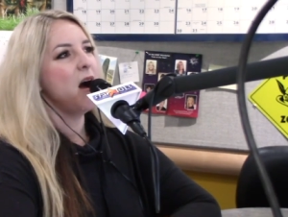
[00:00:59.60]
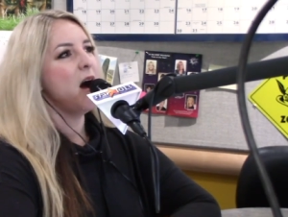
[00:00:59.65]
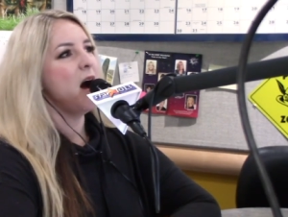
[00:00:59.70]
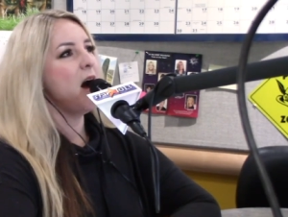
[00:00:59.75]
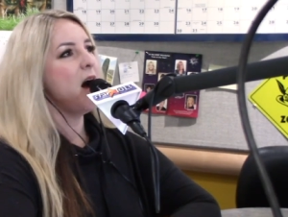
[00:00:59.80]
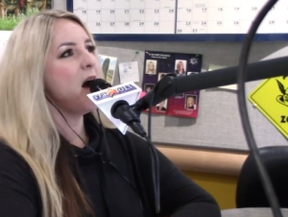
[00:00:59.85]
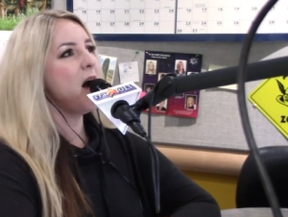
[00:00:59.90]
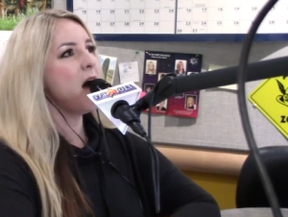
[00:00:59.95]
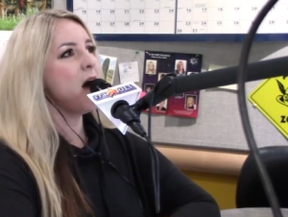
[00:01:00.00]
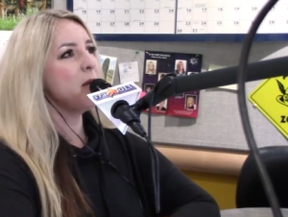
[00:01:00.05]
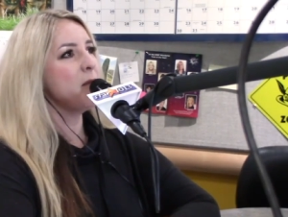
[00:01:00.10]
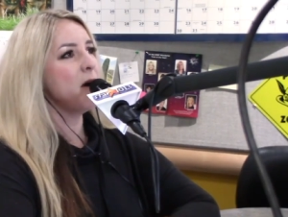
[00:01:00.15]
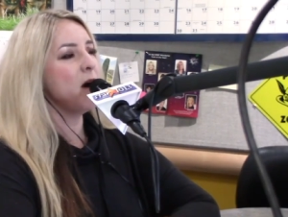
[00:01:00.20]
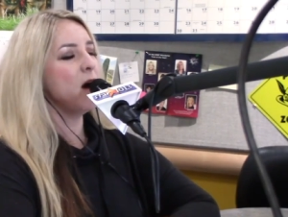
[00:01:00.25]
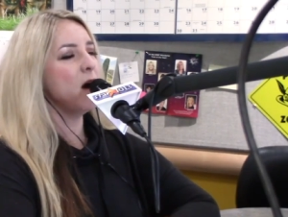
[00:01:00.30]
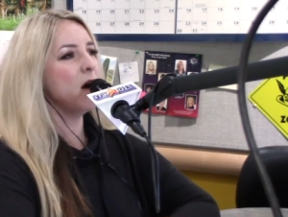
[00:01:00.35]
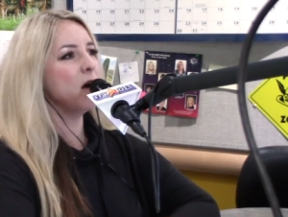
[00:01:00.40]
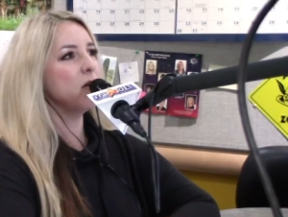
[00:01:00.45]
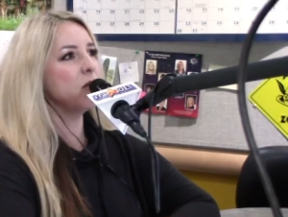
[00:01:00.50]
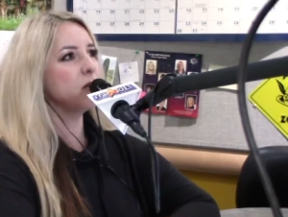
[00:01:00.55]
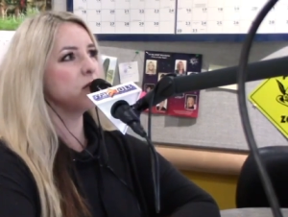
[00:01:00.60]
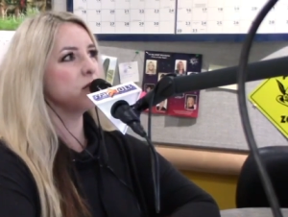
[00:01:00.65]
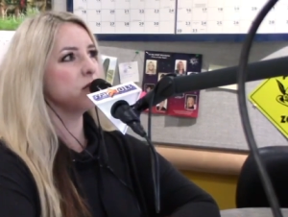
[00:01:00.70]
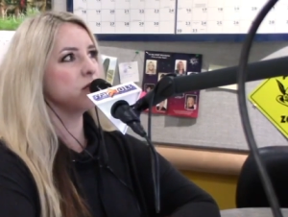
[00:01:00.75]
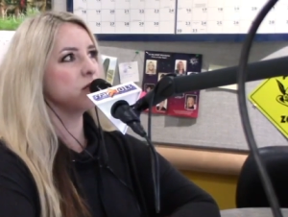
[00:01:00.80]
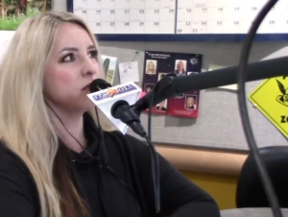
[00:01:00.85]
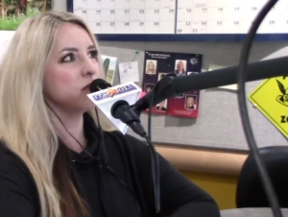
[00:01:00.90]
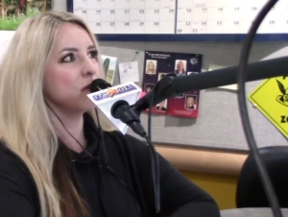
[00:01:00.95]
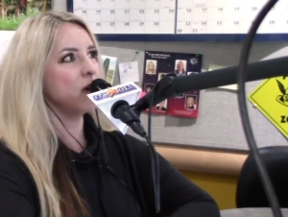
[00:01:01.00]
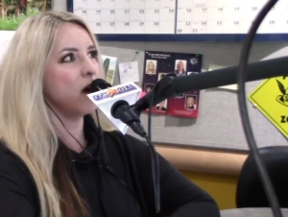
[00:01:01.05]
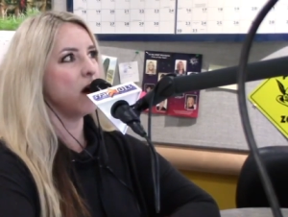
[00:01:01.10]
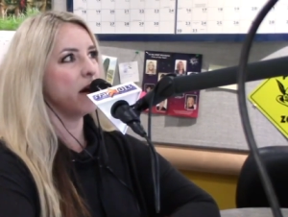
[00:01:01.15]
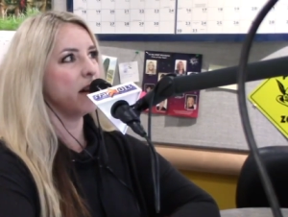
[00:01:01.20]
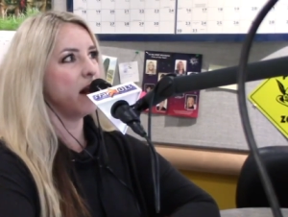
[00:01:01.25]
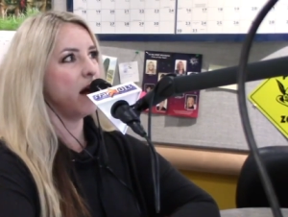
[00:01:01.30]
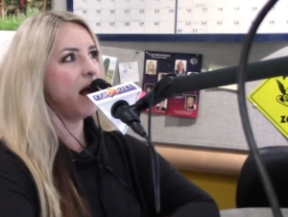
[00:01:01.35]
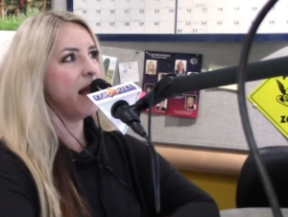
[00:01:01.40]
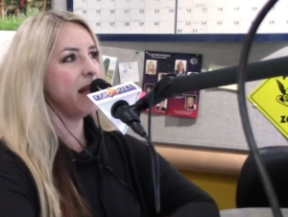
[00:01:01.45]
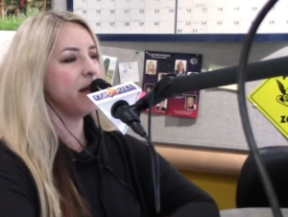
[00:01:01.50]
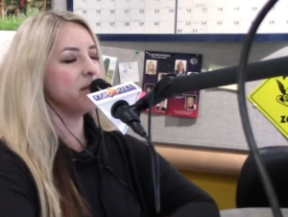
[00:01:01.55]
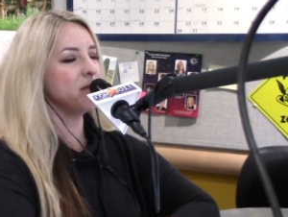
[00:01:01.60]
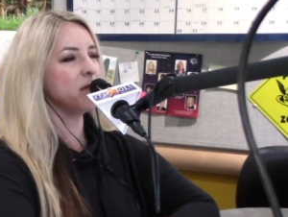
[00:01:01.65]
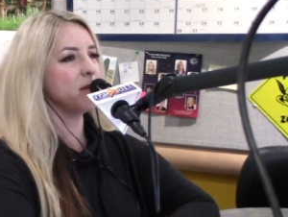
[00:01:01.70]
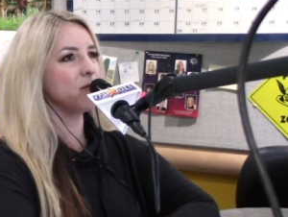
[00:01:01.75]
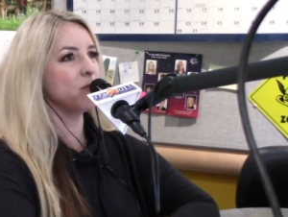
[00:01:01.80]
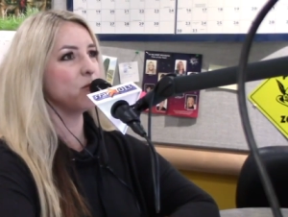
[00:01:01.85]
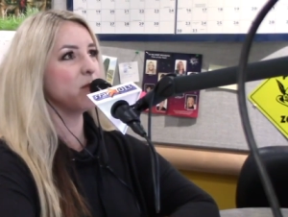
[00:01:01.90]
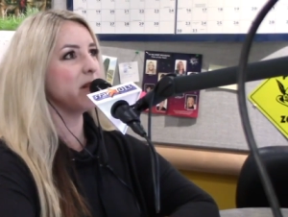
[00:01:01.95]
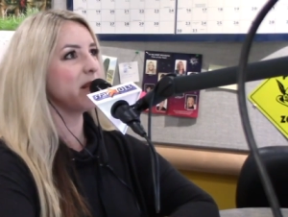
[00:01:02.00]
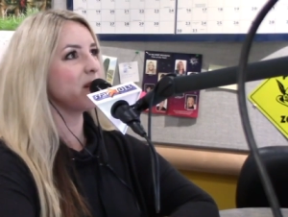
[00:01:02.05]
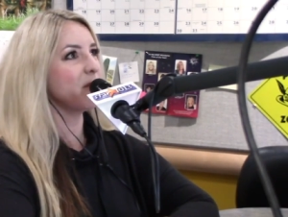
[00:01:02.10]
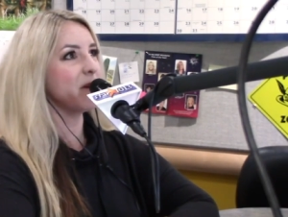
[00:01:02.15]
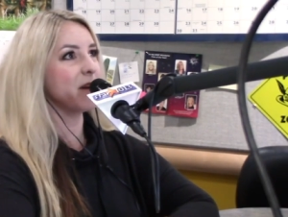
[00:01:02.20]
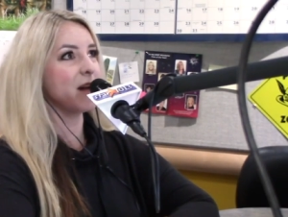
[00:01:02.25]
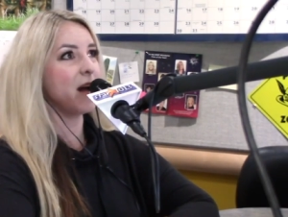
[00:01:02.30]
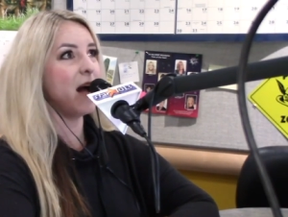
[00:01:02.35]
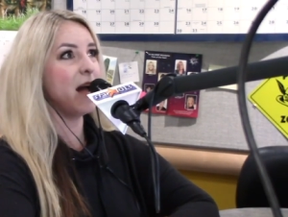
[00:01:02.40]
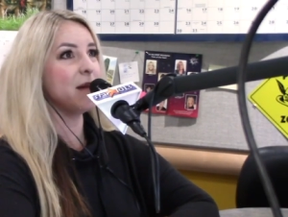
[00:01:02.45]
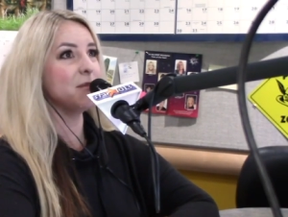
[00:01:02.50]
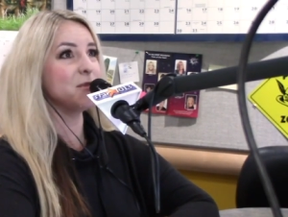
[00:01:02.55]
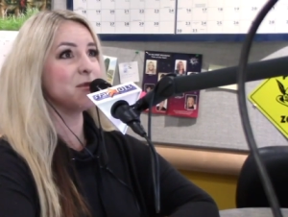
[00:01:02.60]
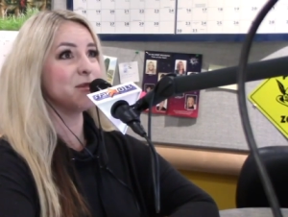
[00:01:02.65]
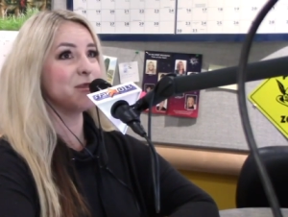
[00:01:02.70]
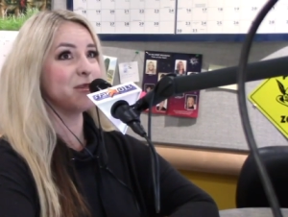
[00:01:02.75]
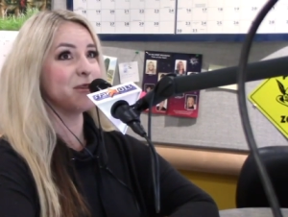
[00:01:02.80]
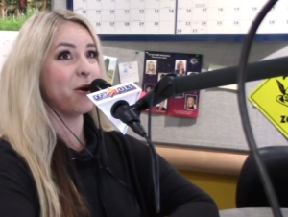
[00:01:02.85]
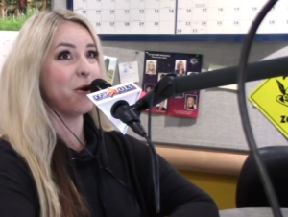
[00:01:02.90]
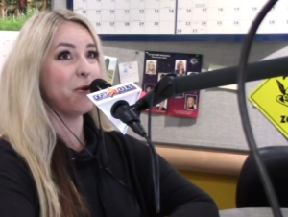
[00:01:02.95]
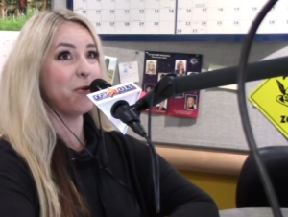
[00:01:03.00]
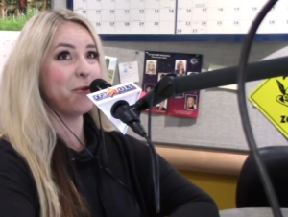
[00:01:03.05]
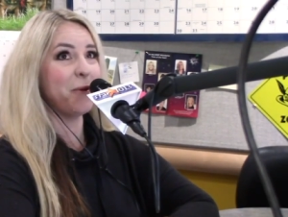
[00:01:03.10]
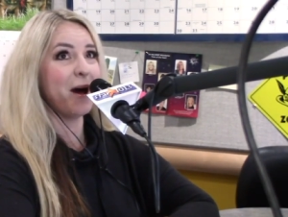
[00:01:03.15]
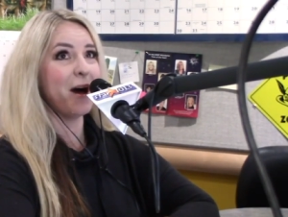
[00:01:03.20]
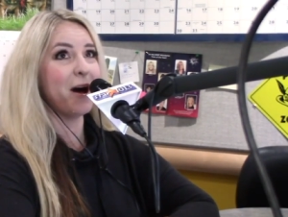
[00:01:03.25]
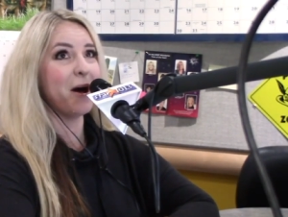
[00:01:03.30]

God, I am really quick. I am so